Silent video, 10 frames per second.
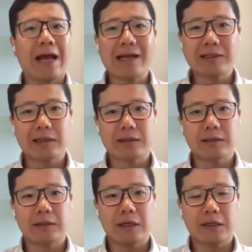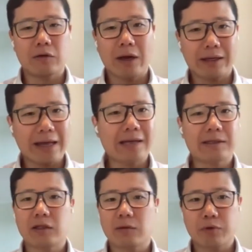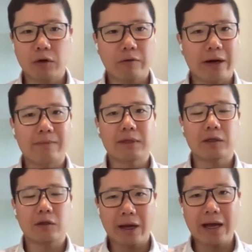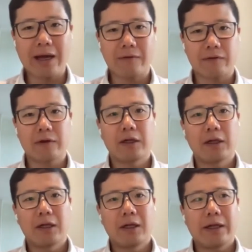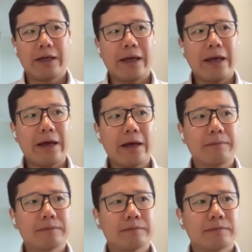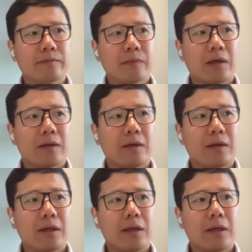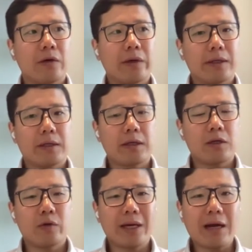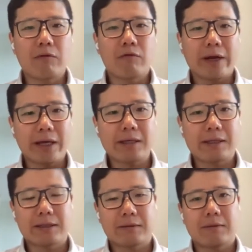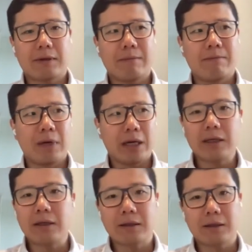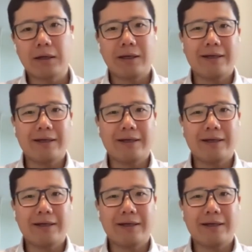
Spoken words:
assets and programs that you have. And, you cannot raise money